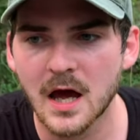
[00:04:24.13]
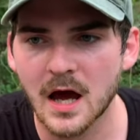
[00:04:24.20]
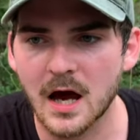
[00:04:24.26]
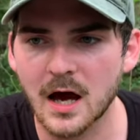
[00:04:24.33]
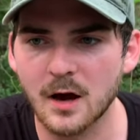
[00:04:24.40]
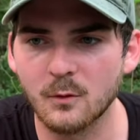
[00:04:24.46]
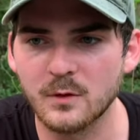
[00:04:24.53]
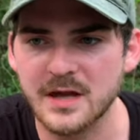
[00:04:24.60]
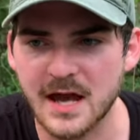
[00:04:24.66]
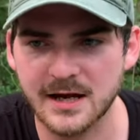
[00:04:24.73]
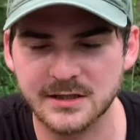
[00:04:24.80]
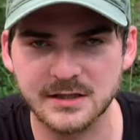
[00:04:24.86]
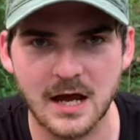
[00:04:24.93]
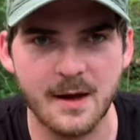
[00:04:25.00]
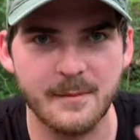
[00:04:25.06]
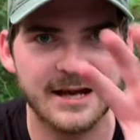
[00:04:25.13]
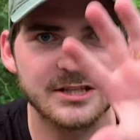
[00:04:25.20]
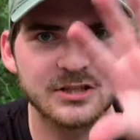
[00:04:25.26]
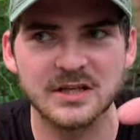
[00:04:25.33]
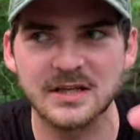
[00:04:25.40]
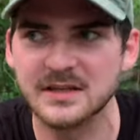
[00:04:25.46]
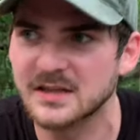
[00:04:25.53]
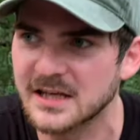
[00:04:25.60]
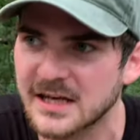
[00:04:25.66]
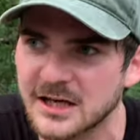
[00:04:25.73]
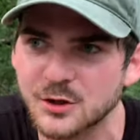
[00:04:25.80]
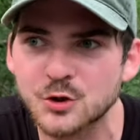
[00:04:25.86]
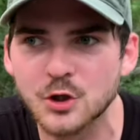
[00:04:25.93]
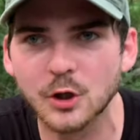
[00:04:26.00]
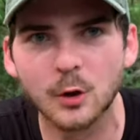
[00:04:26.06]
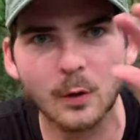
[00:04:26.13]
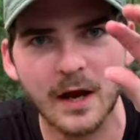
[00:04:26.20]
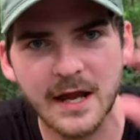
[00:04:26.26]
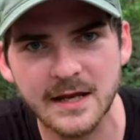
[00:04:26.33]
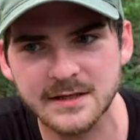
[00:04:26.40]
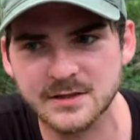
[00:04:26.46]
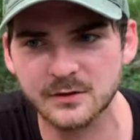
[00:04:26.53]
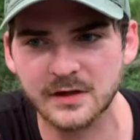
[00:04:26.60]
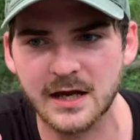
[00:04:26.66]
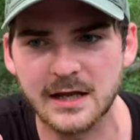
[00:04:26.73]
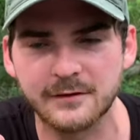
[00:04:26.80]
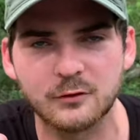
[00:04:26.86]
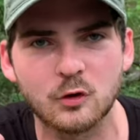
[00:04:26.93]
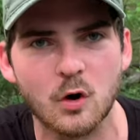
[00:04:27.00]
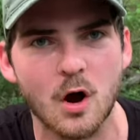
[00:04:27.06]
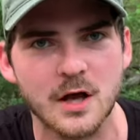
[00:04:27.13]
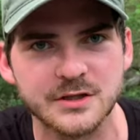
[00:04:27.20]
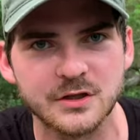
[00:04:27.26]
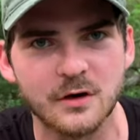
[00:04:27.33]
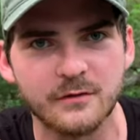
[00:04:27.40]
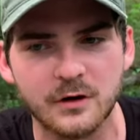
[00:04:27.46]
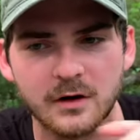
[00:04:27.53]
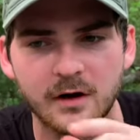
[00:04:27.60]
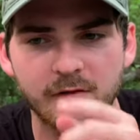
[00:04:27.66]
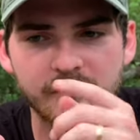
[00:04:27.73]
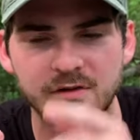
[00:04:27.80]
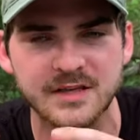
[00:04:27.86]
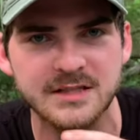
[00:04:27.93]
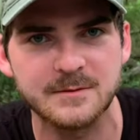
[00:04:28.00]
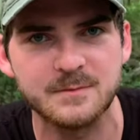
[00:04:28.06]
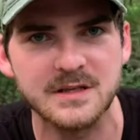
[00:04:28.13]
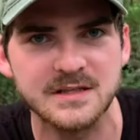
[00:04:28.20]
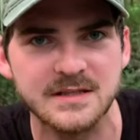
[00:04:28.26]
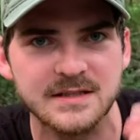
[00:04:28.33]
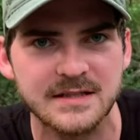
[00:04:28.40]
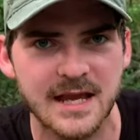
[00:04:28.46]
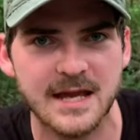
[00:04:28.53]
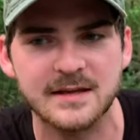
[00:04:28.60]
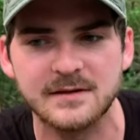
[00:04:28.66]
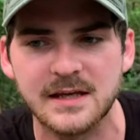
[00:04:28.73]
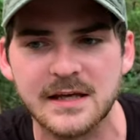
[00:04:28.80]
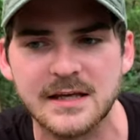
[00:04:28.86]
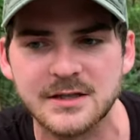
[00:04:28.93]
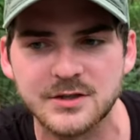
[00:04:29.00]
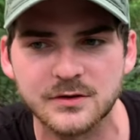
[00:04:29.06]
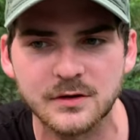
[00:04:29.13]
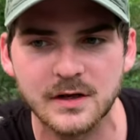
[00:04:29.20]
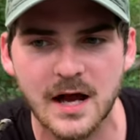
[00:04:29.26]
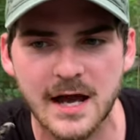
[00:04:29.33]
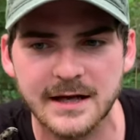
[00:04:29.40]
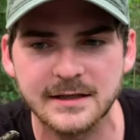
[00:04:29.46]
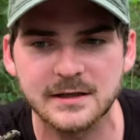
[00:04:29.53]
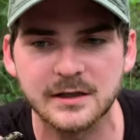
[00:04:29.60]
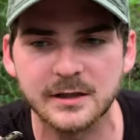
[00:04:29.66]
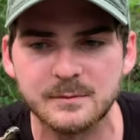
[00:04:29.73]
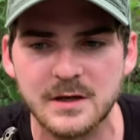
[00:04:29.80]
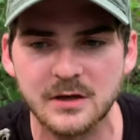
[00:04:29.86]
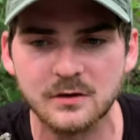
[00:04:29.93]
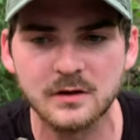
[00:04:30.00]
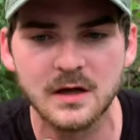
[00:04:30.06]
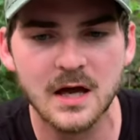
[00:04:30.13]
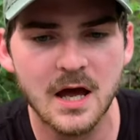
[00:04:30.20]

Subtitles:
I'm actually in the intergrade, so the kind of crossover of this species and the eastern-eyed click beetle,